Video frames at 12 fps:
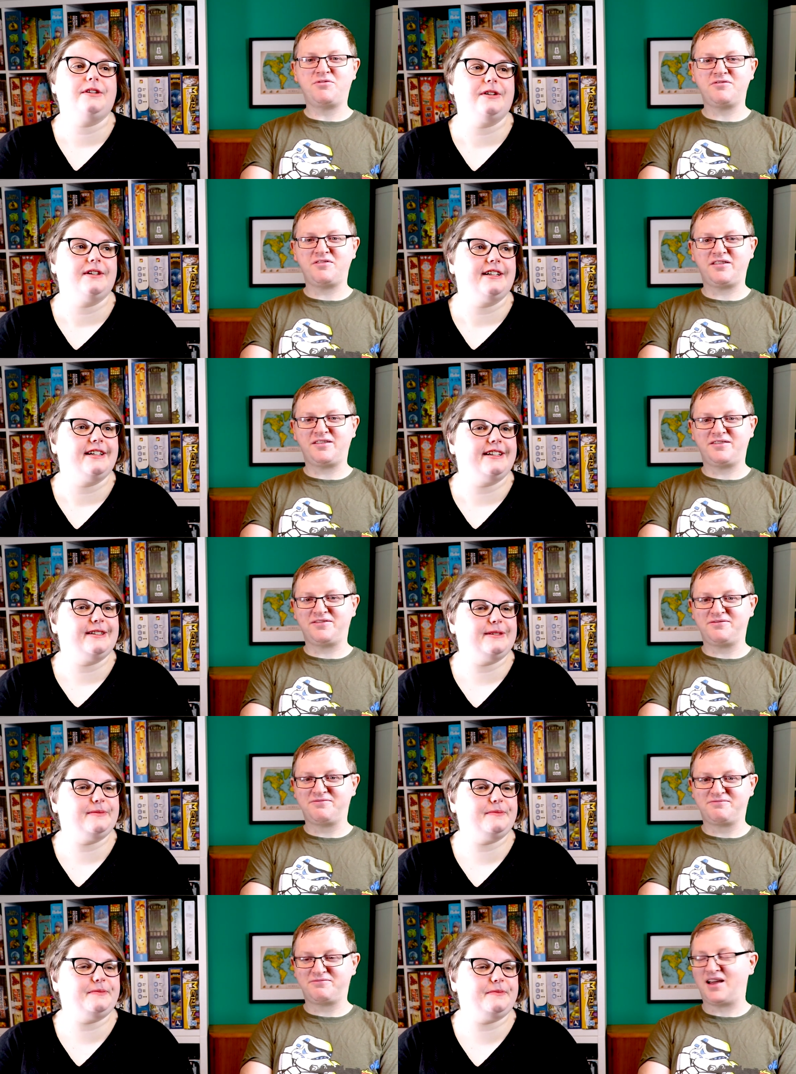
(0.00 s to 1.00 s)

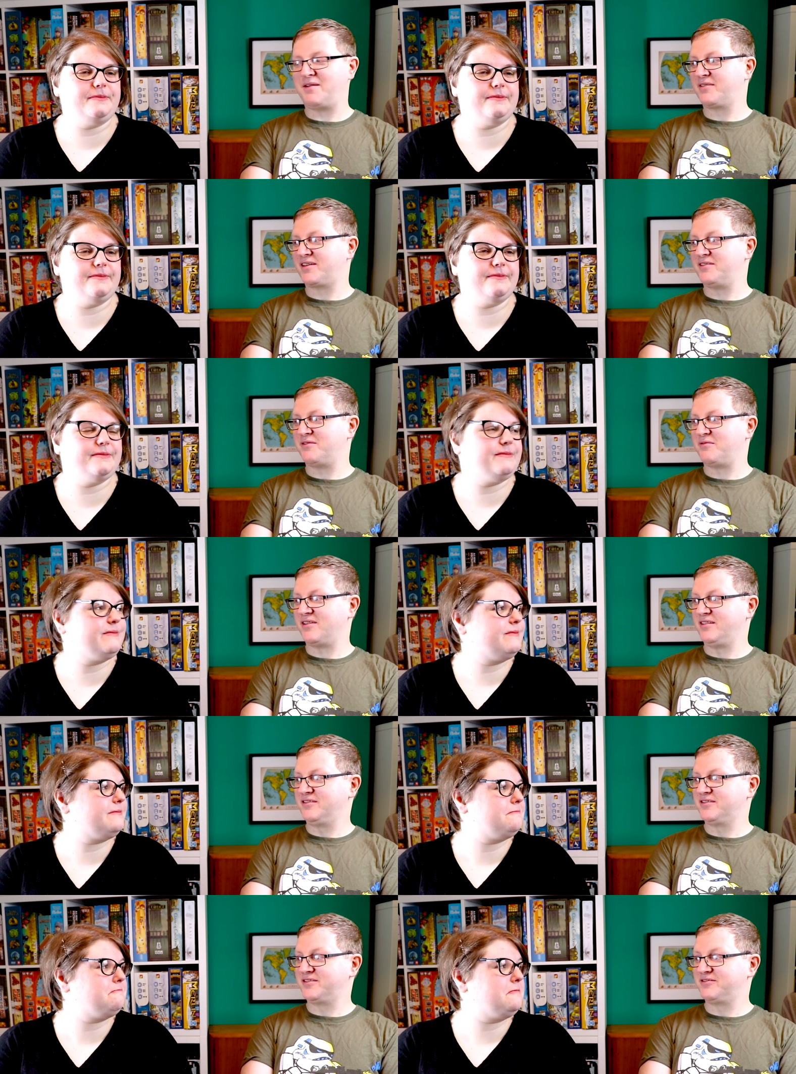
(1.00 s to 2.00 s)
Speaker 1: boring topic in the
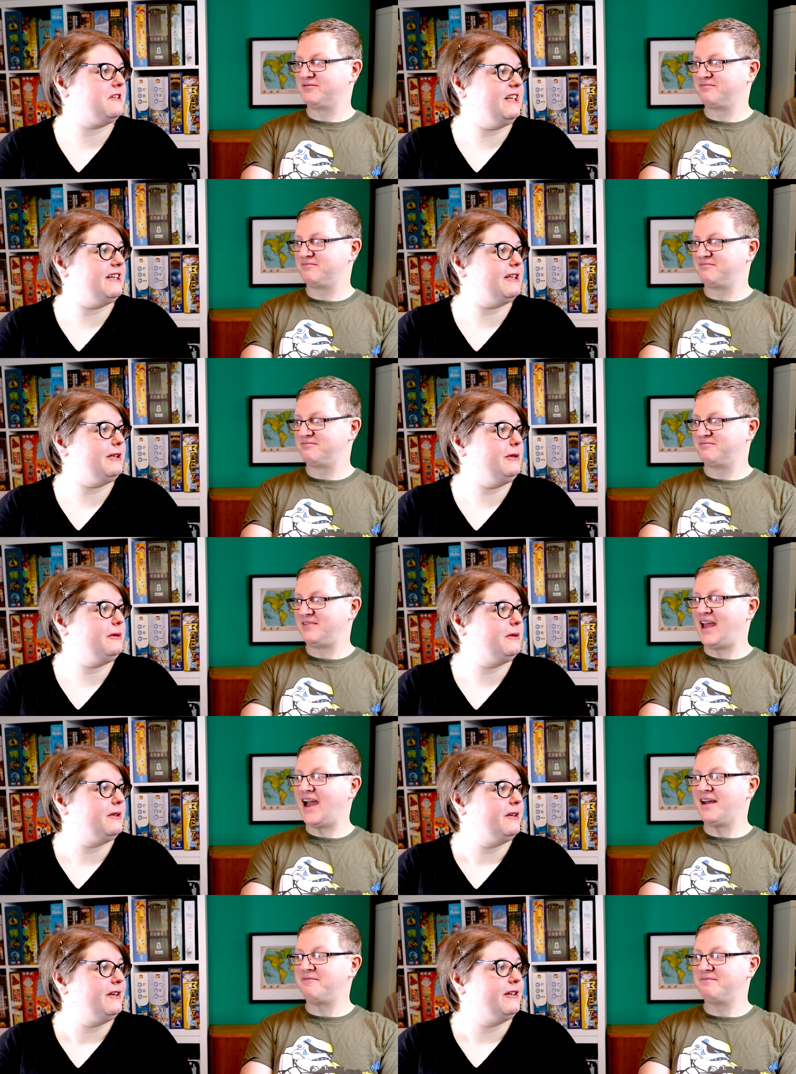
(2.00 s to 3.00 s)
world. Really?
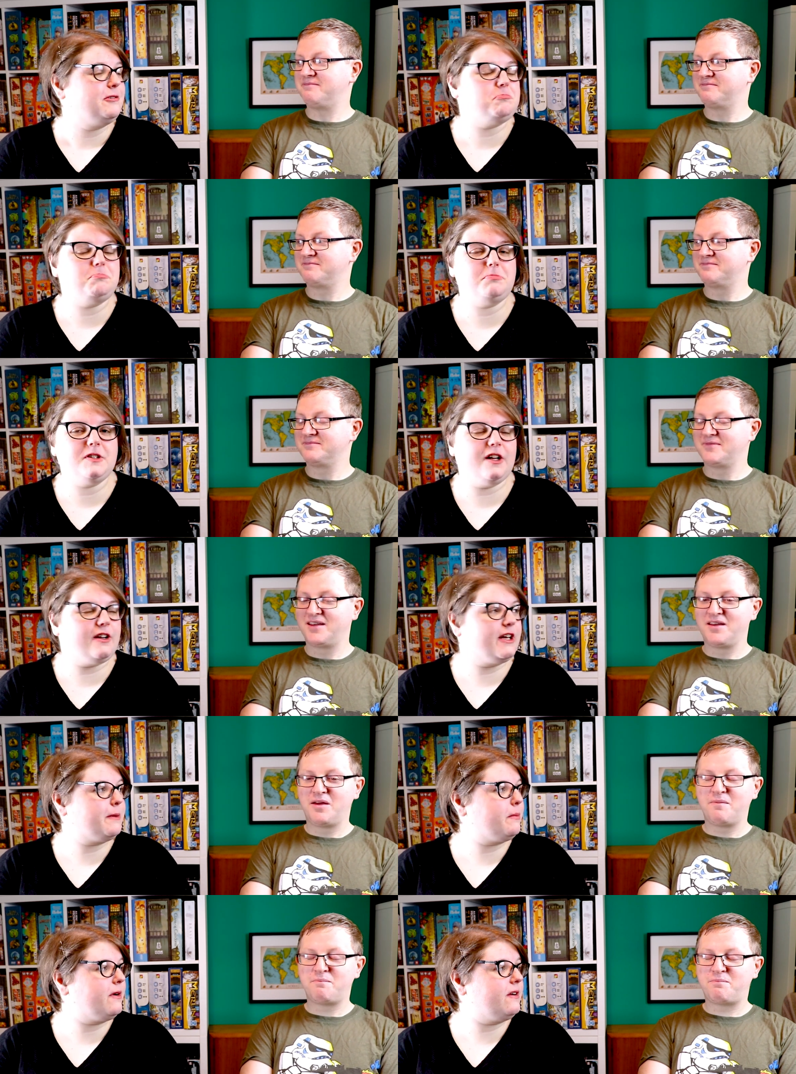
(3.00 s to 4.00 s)
Yeah.
Speaker 2: You not
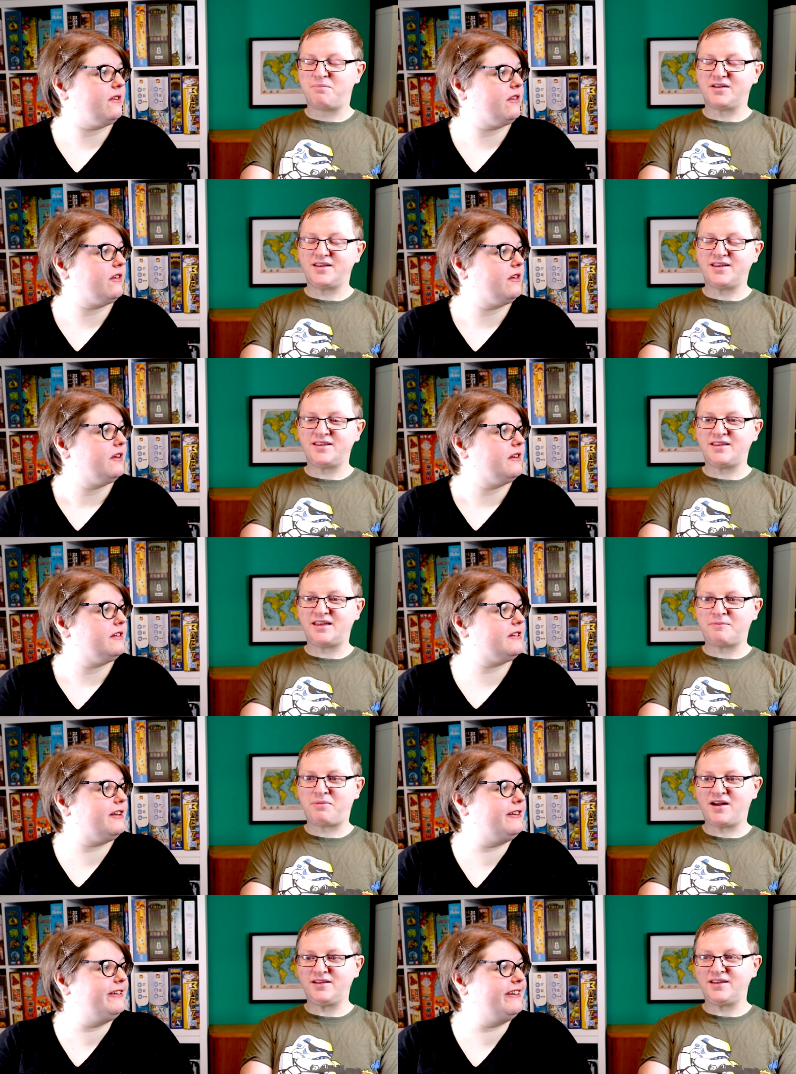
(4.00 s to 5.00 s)
like birds?
Speaker 1: But it,
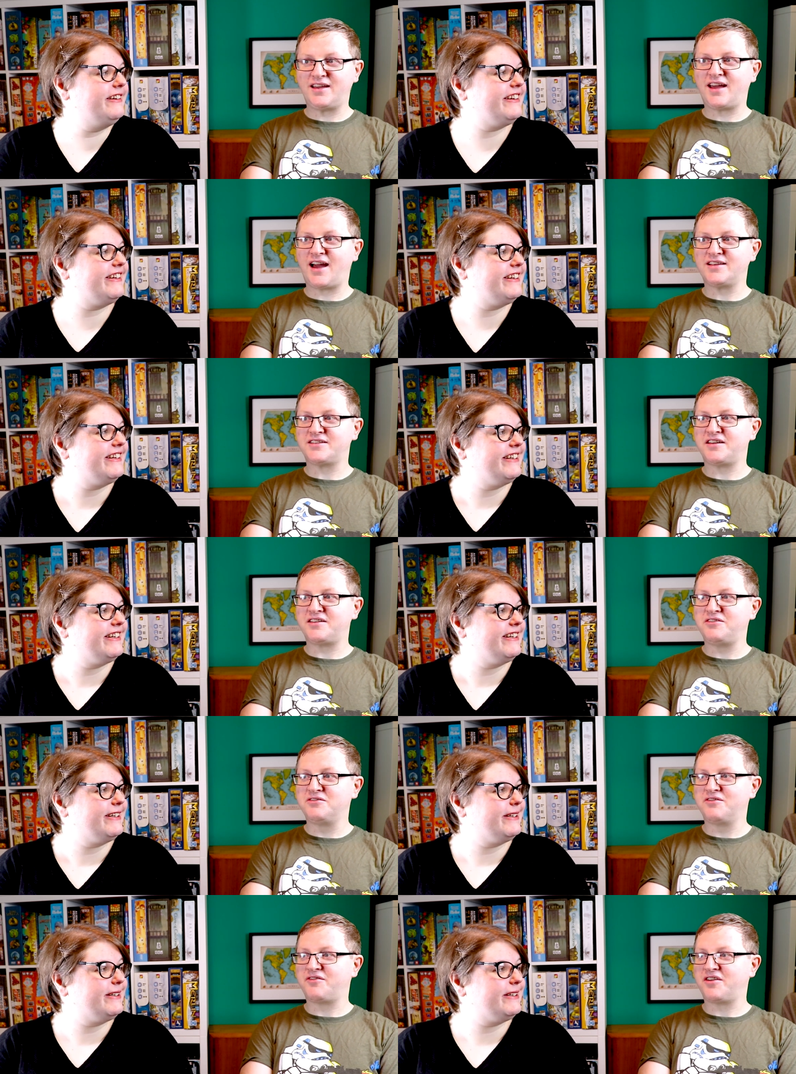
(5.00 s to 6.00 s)
apparently it has a
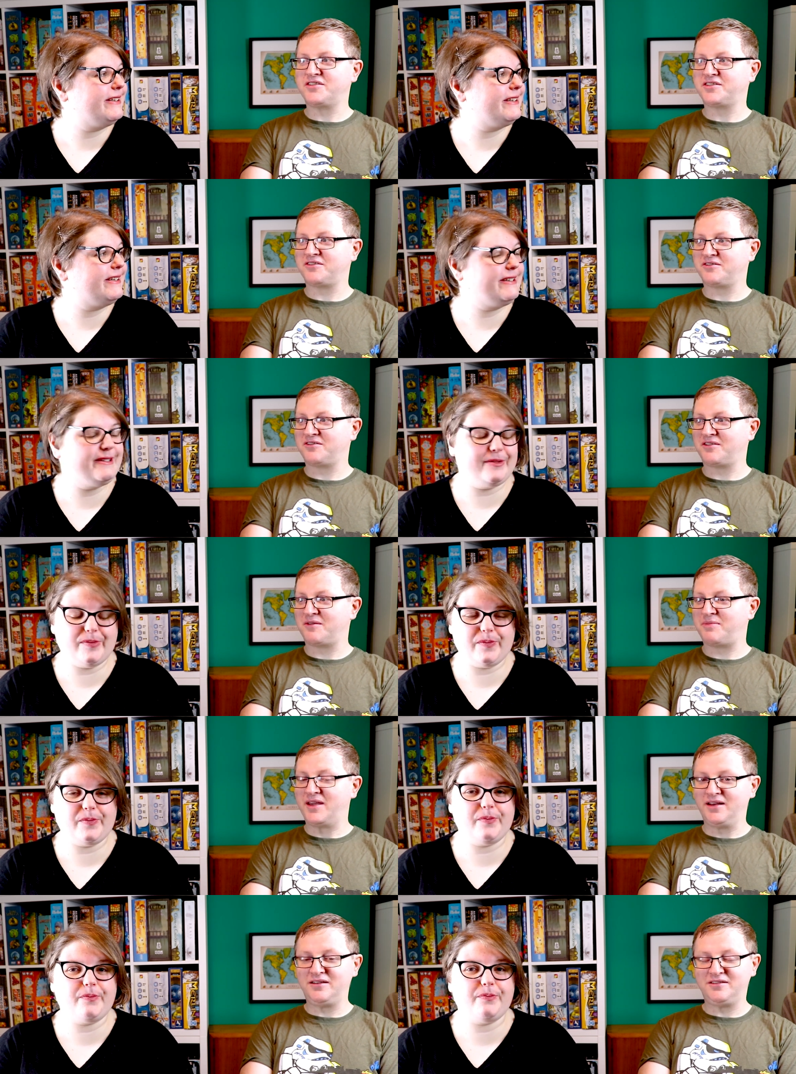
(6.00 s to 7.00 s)
universal
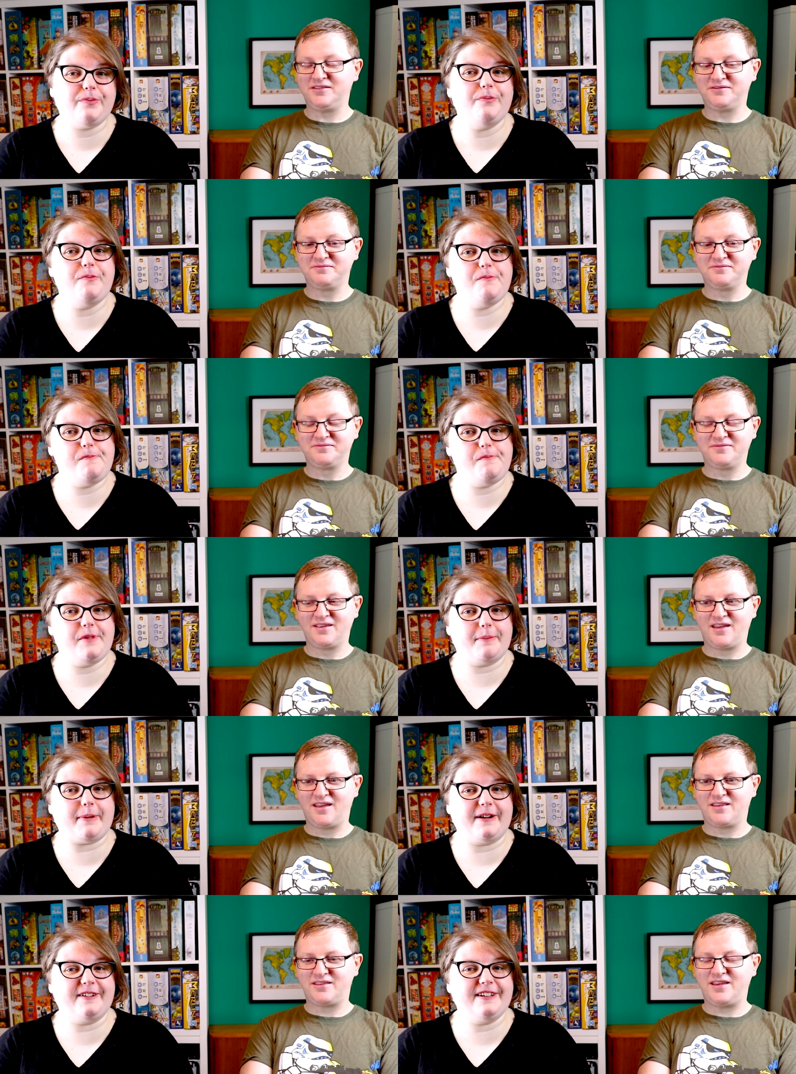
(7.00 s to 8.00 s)
appeal. Mm,
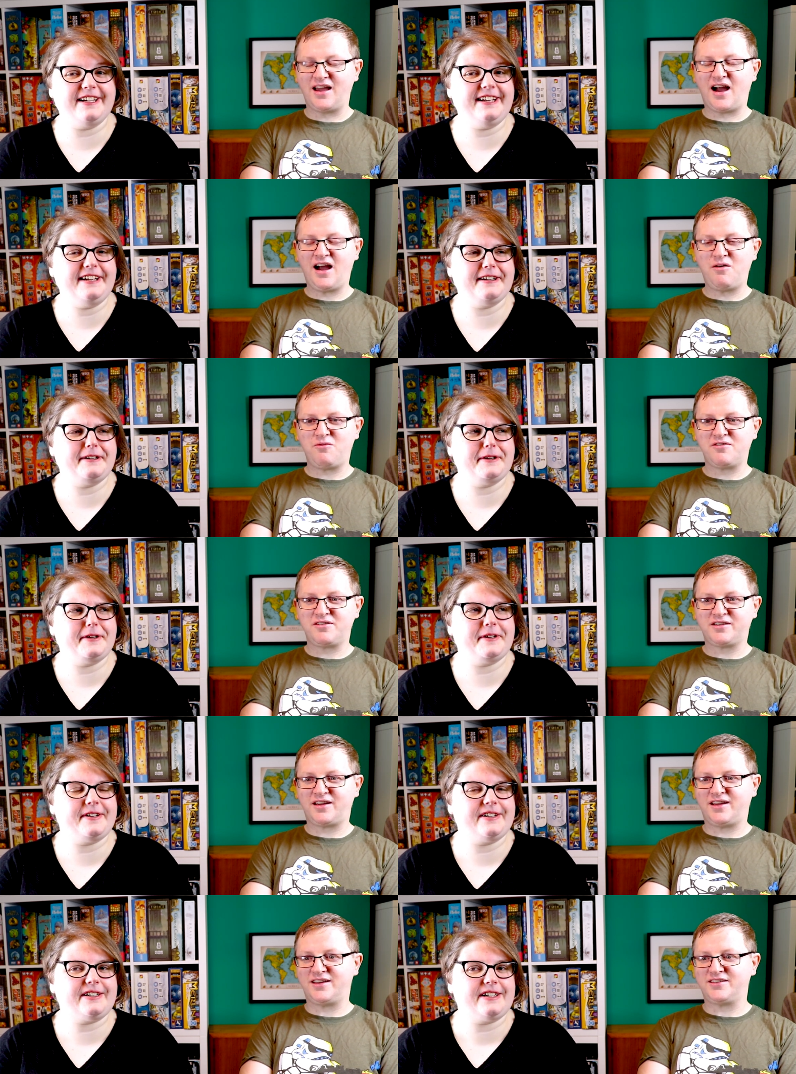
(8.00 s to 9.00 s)
apparently. The
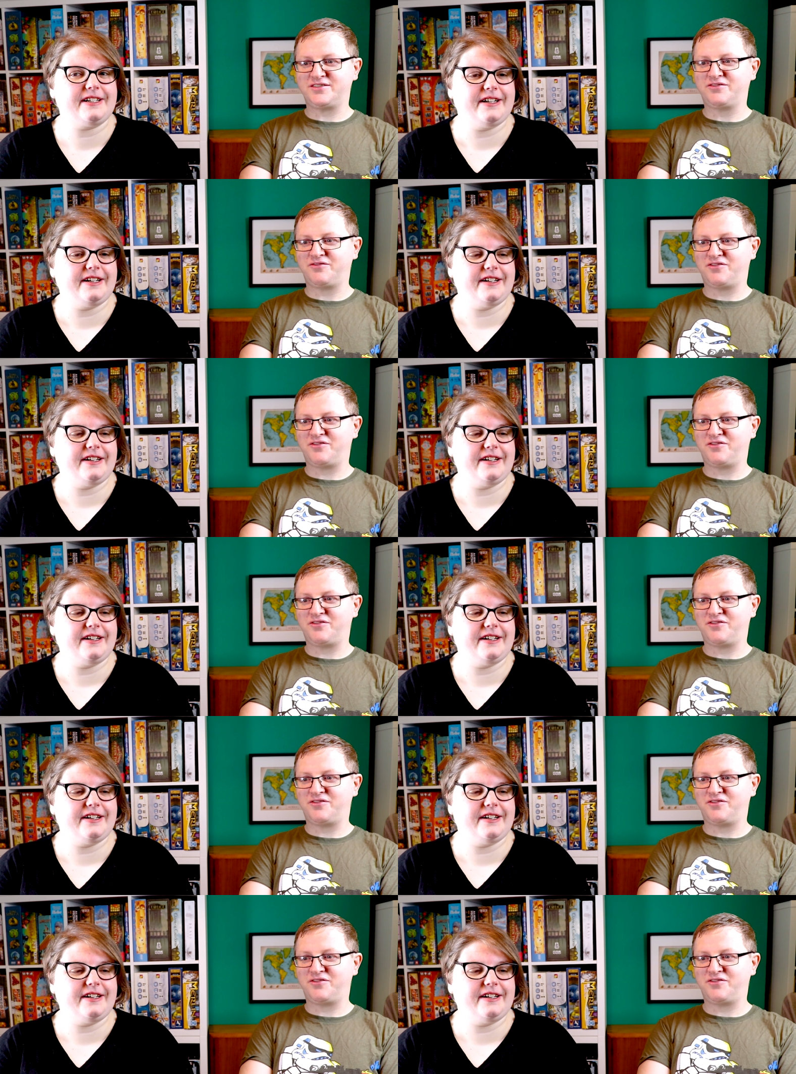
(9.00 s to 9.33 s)
artwork is